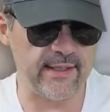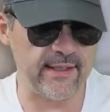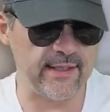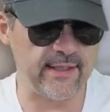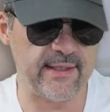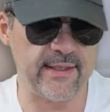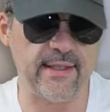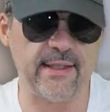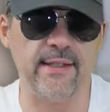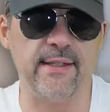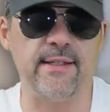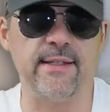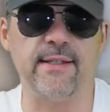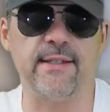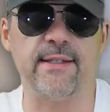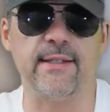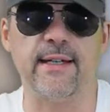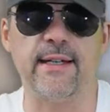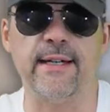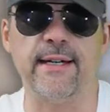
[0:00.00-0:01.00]
is
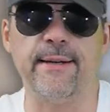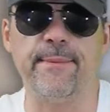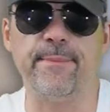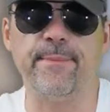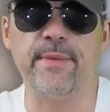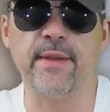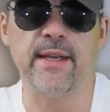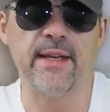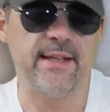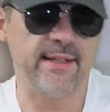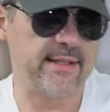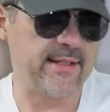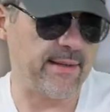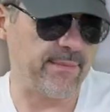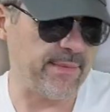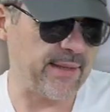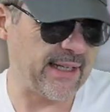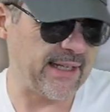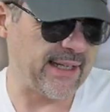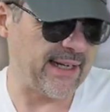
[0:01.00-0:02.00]
is uh,
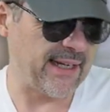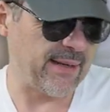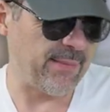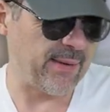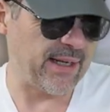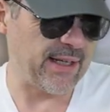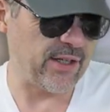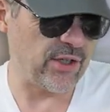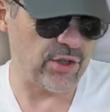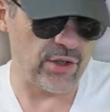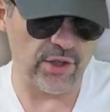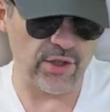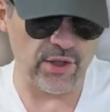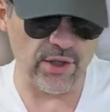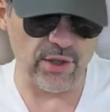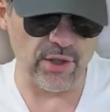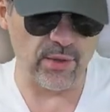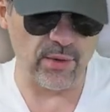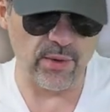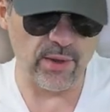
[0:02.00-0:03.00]
something anybody should
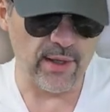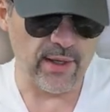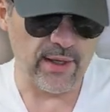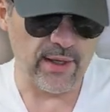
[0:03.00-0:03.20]
do.